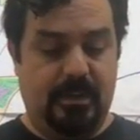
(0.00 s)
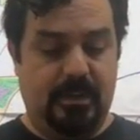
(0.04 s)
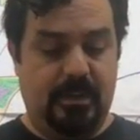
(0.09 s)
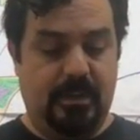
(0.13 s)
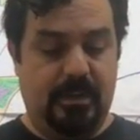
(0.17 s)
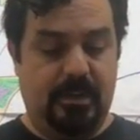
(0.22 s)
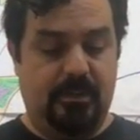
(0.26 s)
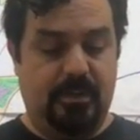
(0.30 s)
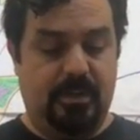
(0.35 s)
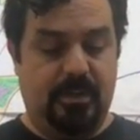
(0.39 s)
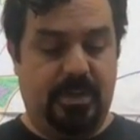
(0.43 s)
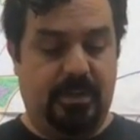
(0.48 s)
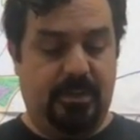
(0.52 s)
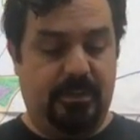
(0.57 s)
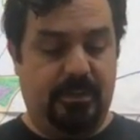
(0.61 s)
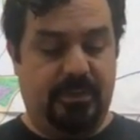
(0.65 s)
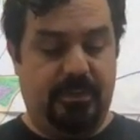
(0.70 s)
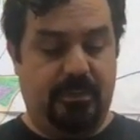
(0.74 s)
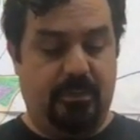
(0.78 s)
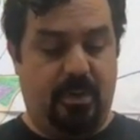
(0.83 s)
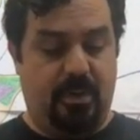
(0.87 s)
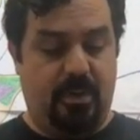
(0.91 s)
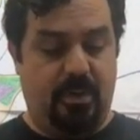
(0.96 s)
wish I was
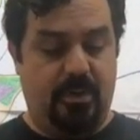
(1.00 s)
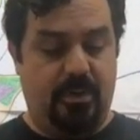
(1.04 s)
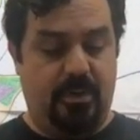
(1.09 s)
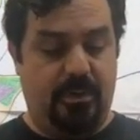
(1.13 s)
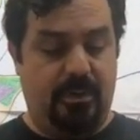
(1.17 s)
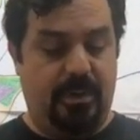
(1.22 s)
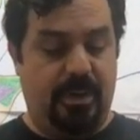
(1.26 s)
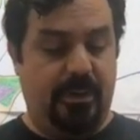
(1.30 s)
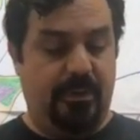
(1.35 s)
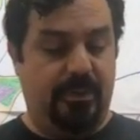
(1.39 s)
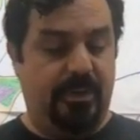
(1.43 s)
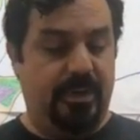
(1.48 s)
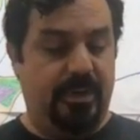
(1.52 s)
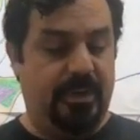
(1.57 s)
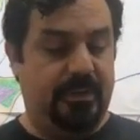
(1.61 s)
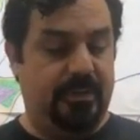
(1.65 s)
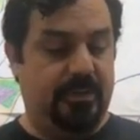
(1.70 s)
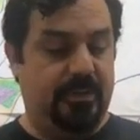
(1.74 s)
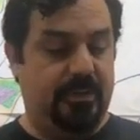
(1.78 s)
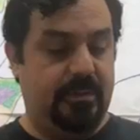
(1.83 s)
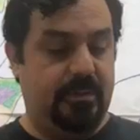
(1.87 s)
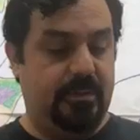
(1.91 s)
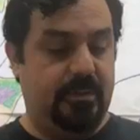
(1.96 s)
smarter about this.